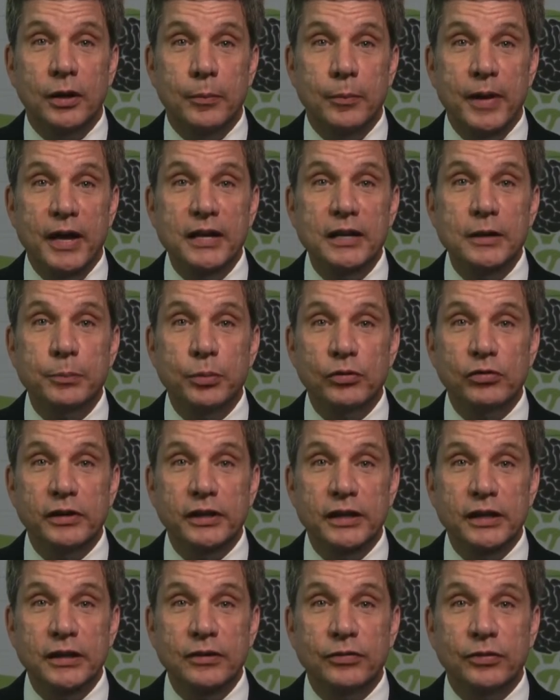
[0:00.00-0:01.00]
many
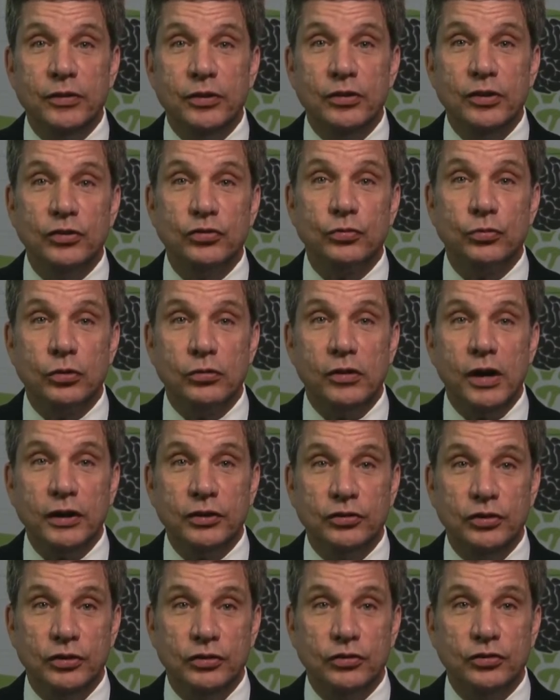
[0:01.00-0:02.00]
believe this
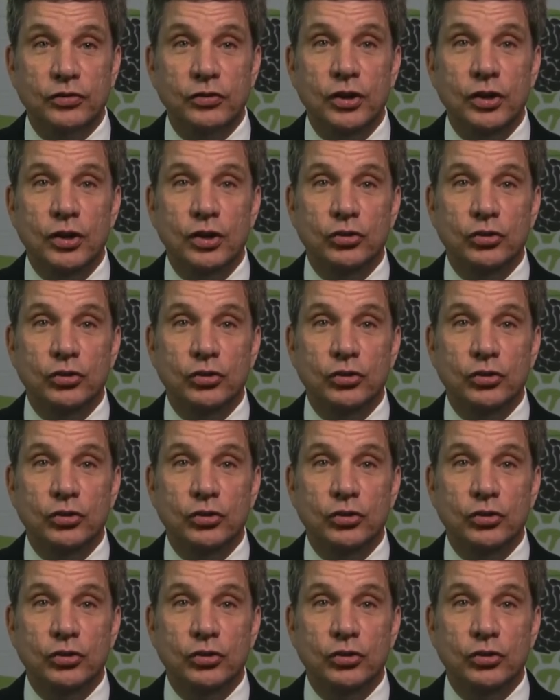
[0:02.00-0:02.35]
reluctance